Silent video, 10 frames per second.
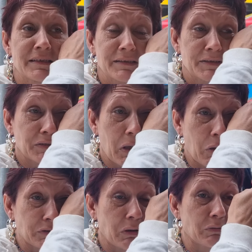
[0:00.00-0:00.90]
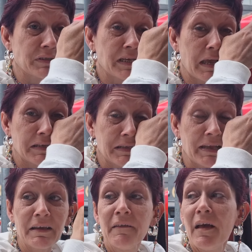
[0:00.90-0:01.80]
so so sad.
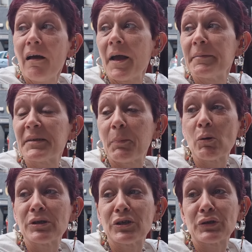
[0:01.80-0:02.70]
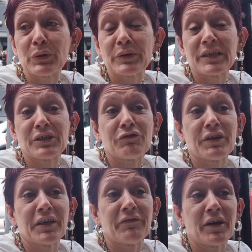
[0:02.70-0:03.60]
Like I'm supposed to do this
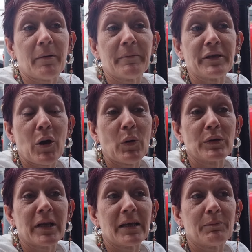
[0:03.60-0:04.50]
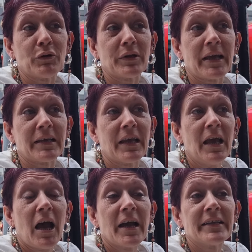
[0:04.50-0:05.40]
grieving on my own, like but like
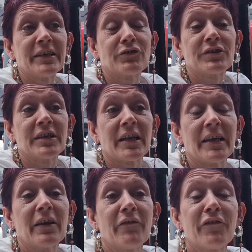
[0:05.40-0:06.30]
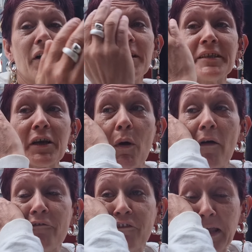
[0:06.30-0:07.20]
I literally like find out
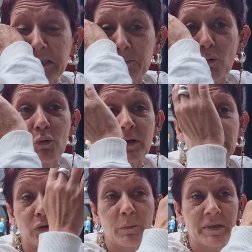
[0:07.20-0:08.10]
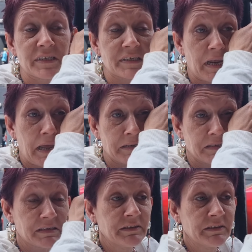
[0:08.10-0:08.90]
on Facebook when someone's dead.